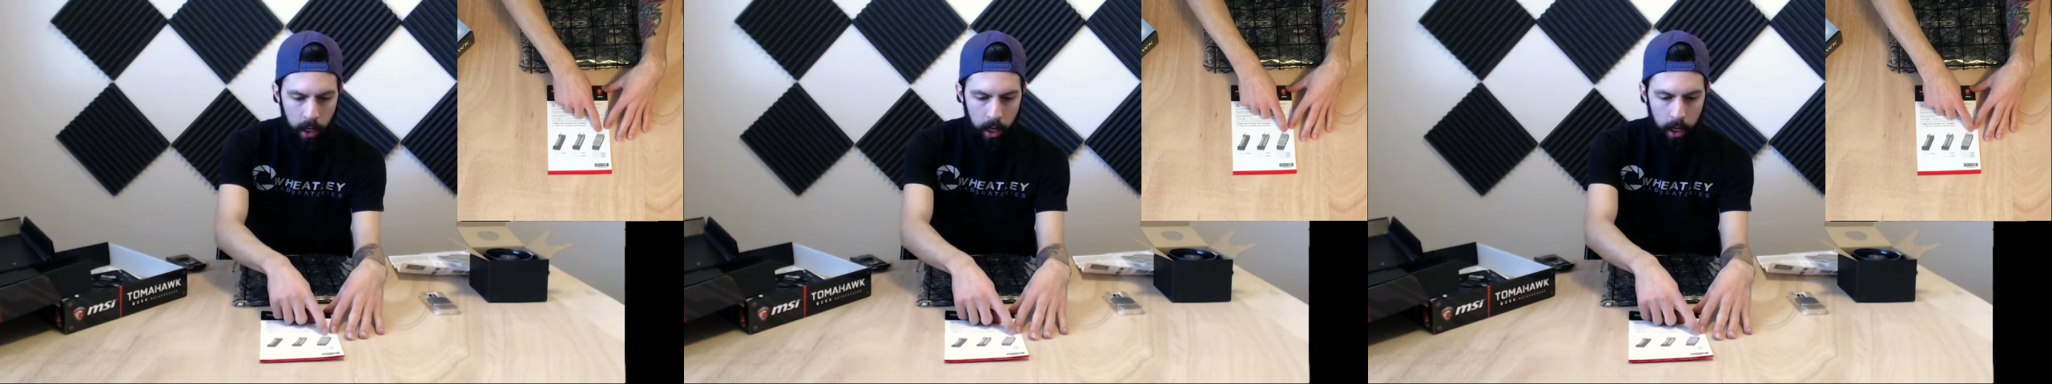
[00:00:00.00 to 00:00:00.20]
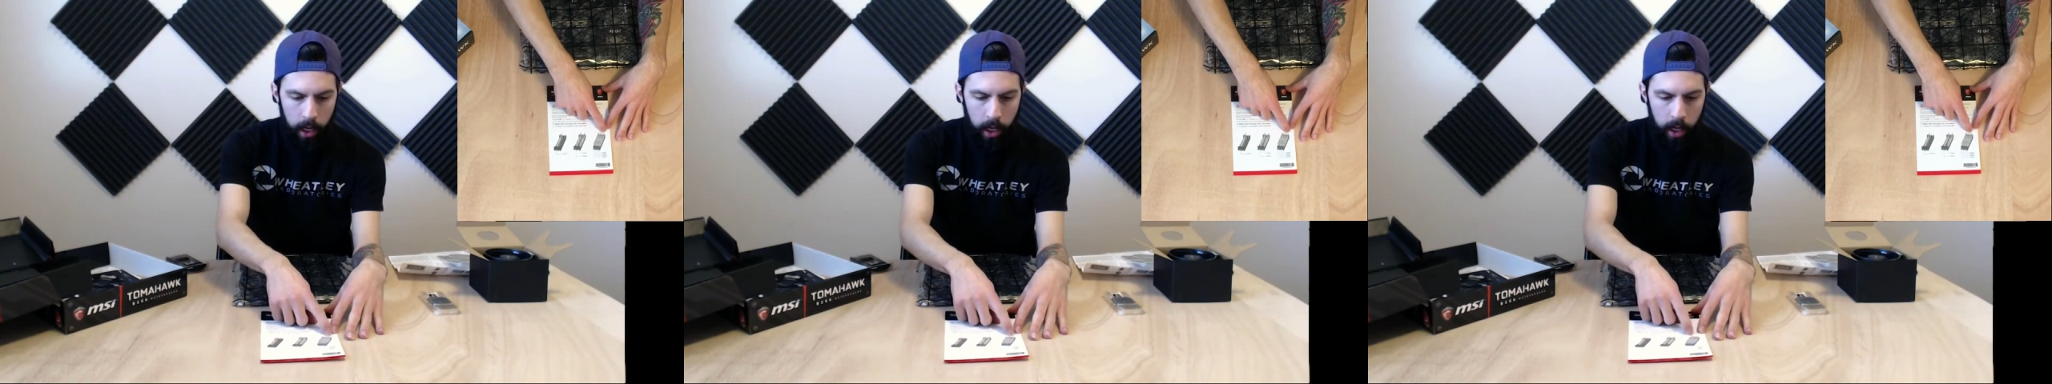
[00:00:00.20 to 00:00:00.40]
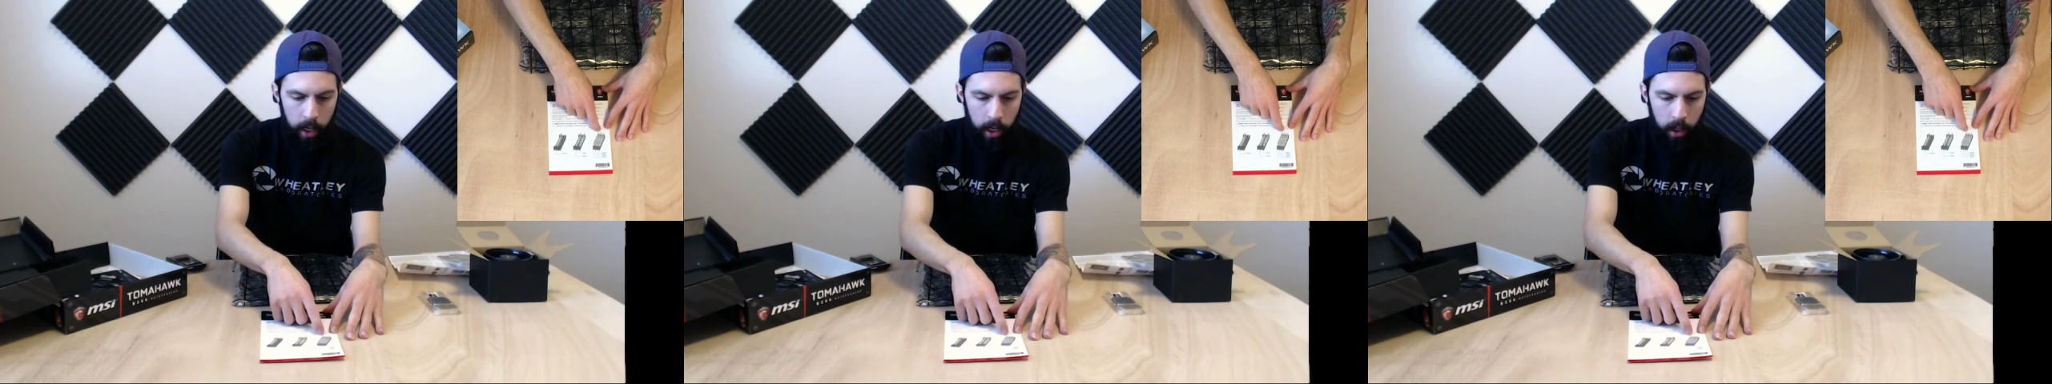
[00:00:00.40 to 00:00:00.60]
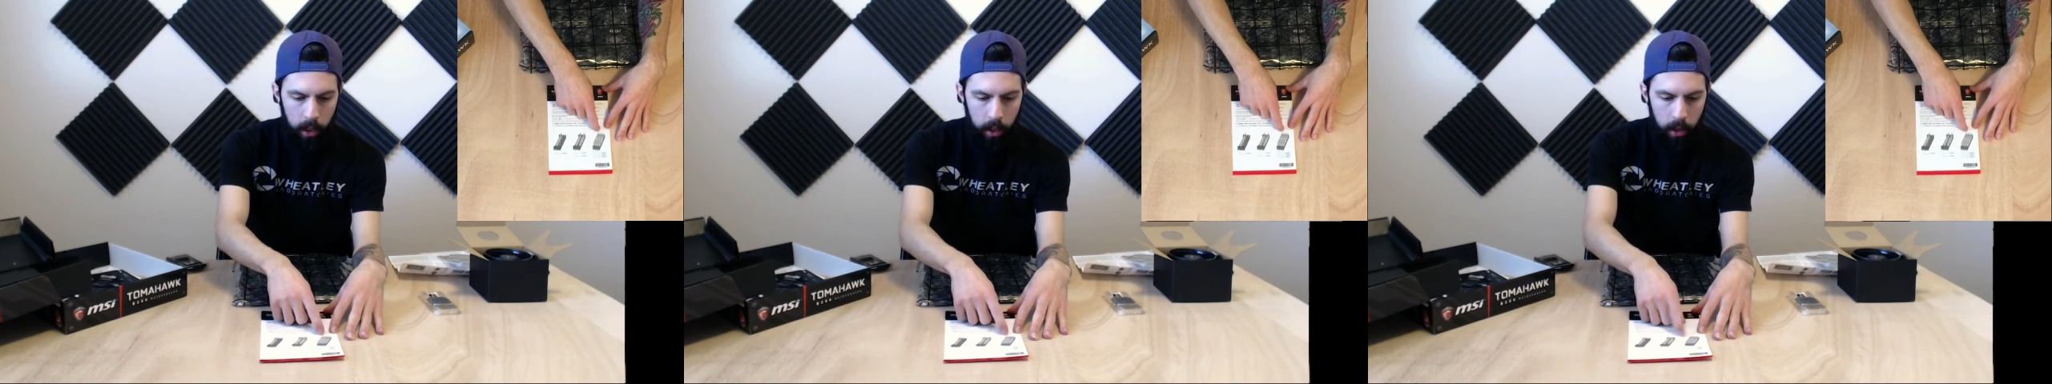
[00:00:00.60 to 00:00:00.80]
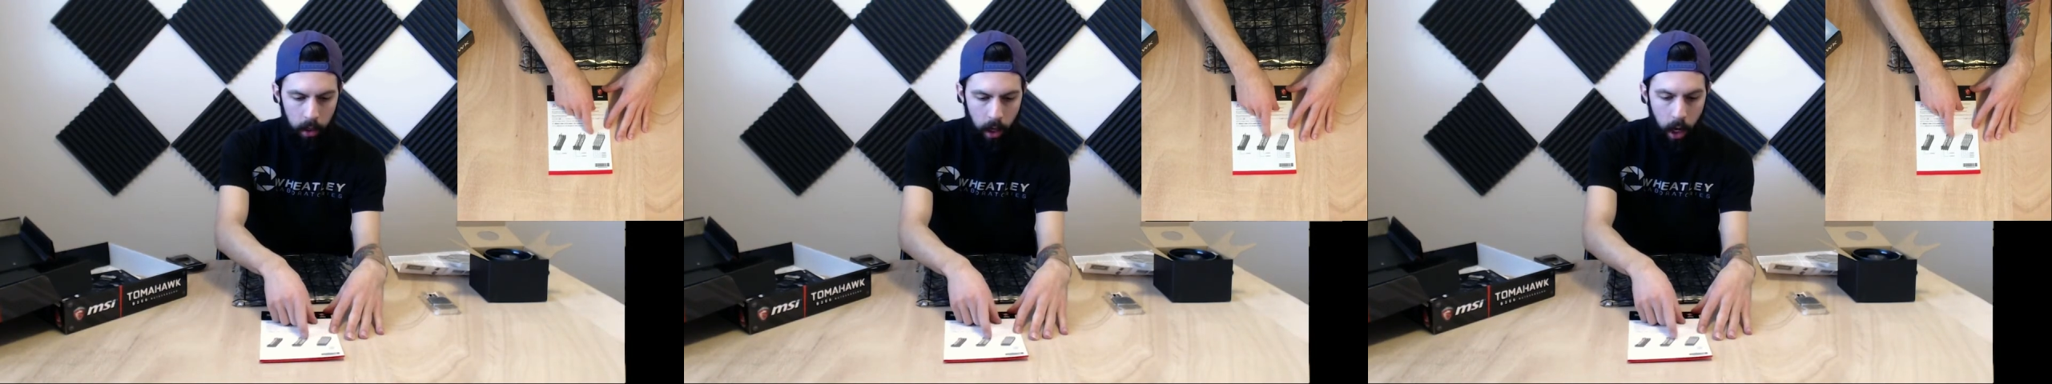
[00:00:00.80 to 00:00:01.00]

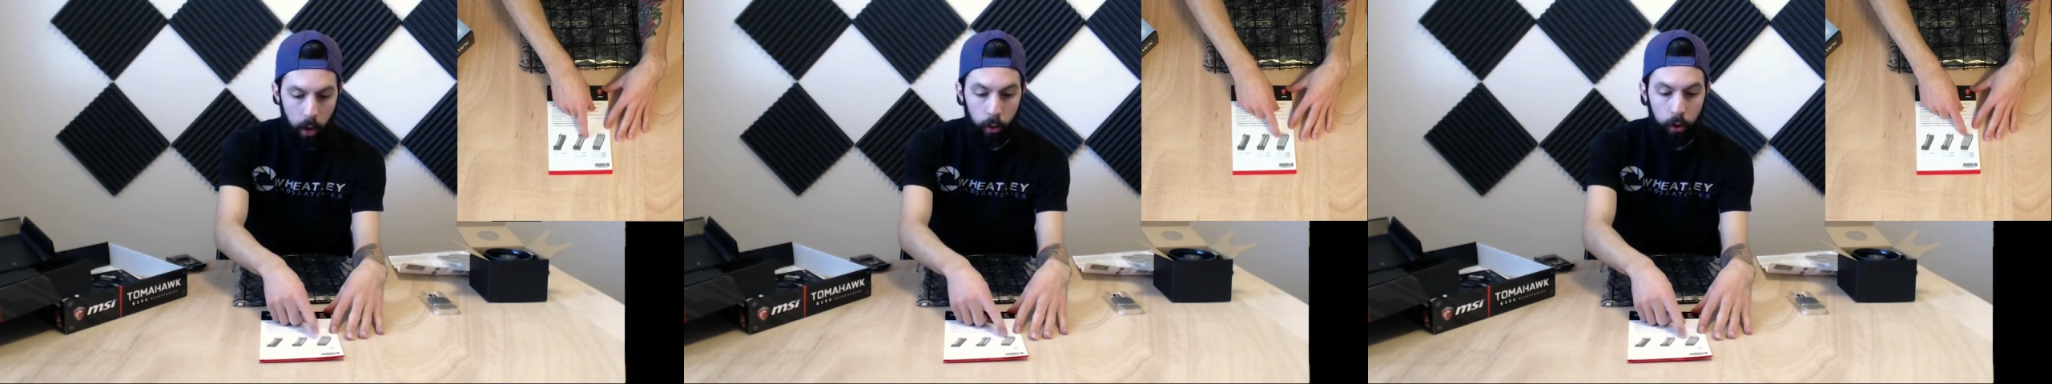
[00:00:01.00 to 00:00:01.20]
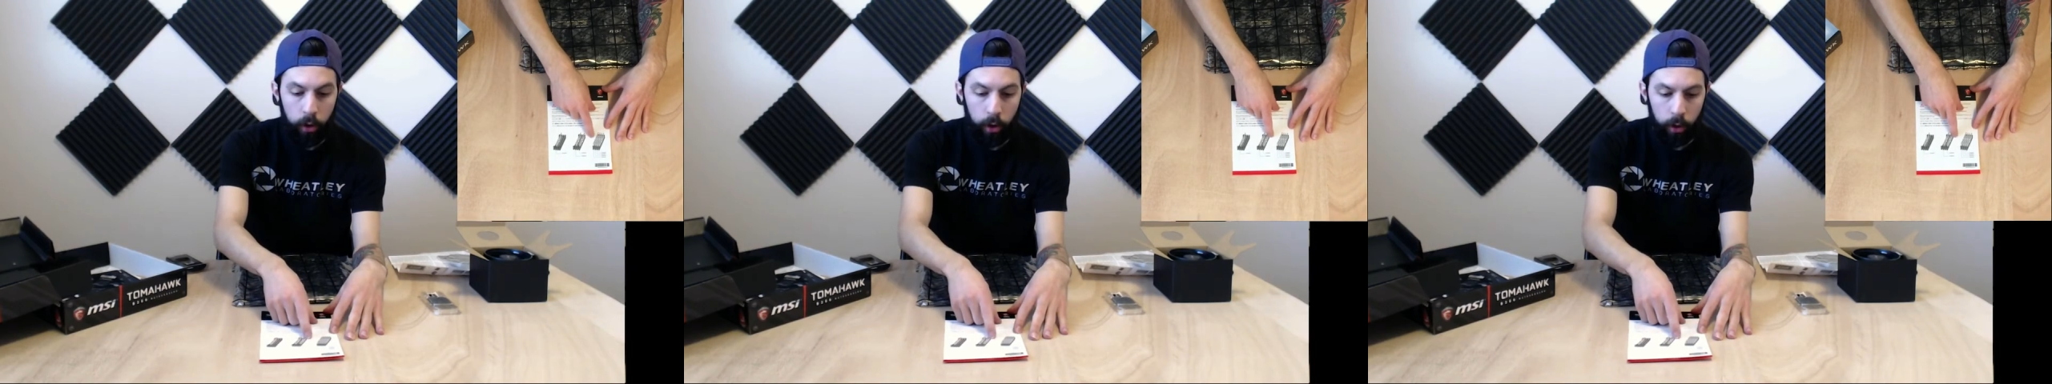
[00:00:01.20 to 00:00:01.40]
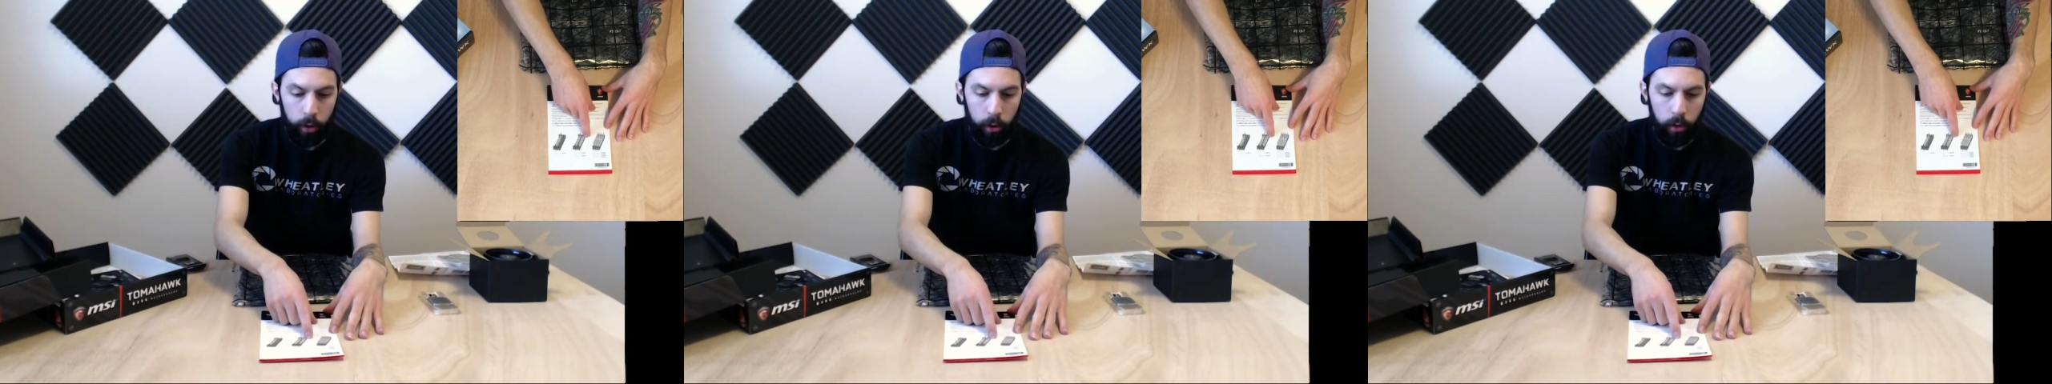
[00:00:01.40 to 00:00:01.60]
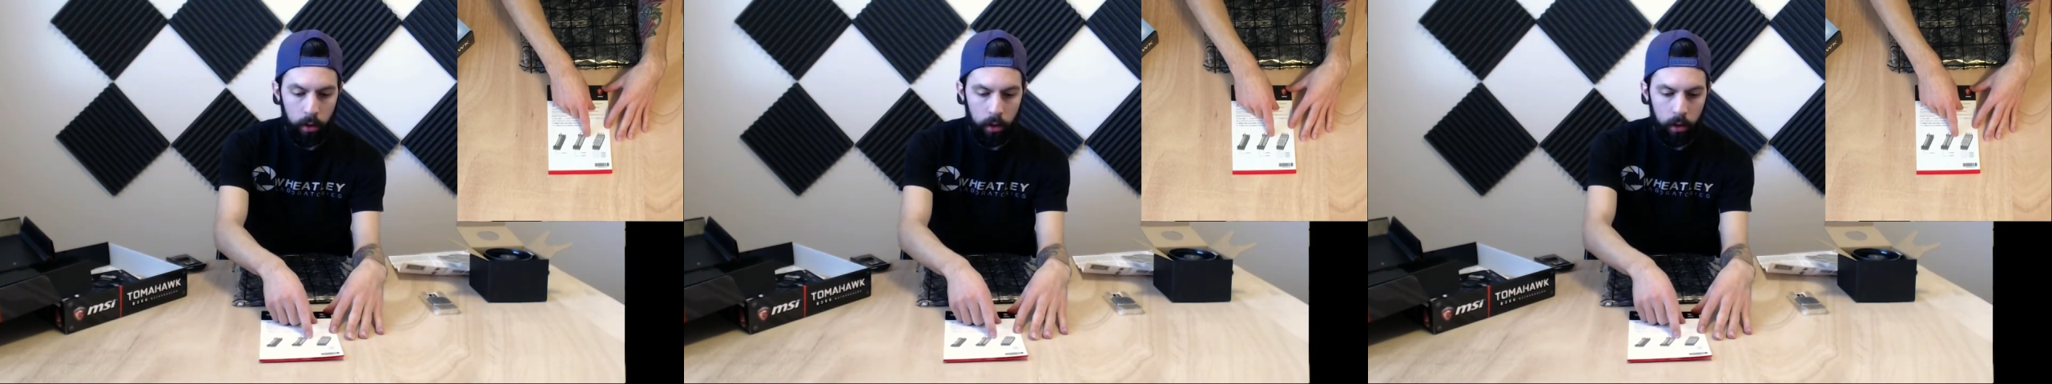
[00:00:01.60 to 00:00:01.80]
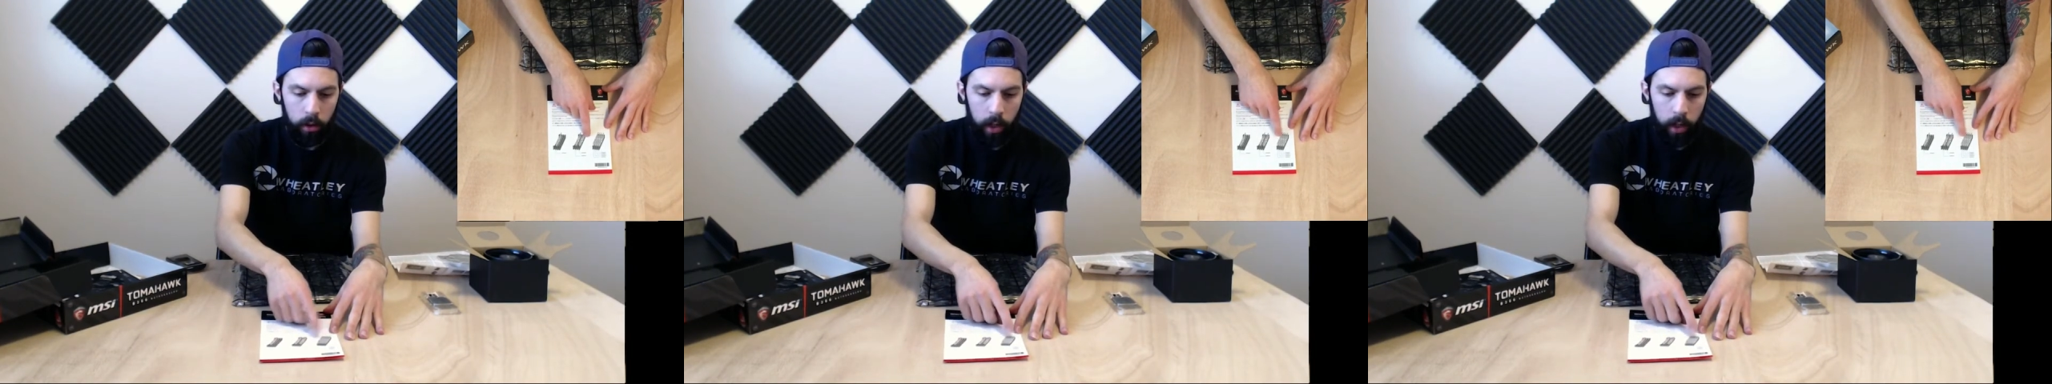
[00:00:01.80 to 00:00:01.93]
O2.